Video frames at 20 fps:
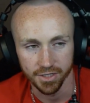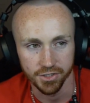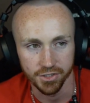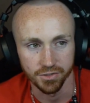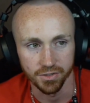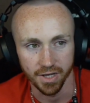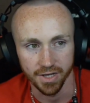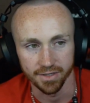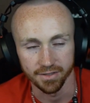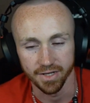you
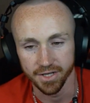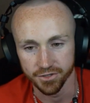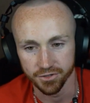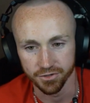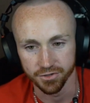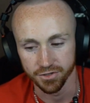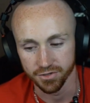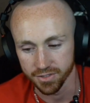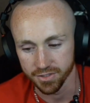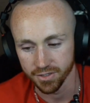like injured
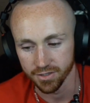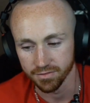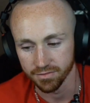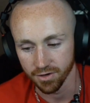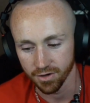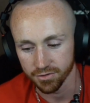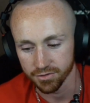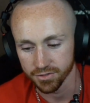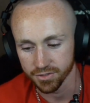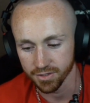yourself or
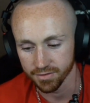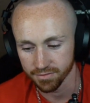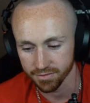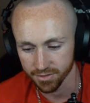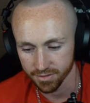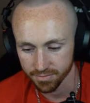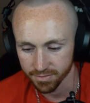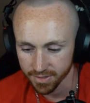hurt yourself or something,